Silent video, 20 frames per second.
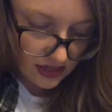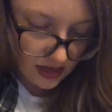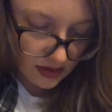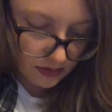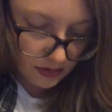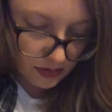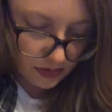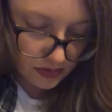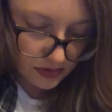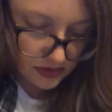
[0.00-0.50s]

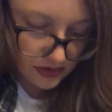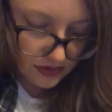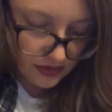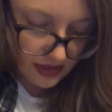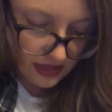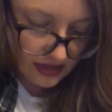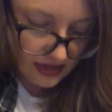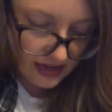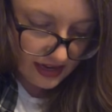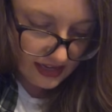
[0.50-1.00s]
And we will do
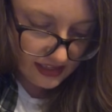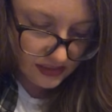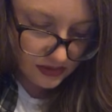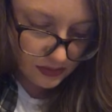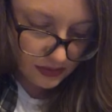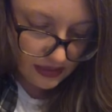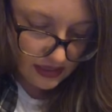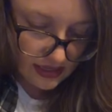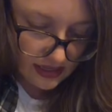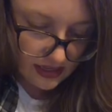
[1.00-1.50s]
that
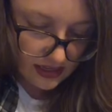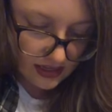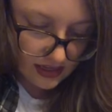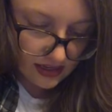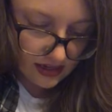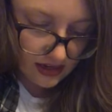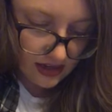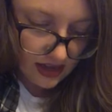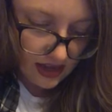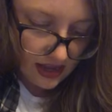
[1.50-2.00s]
next
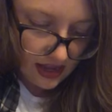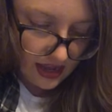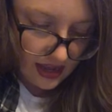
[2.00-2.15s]
weekend.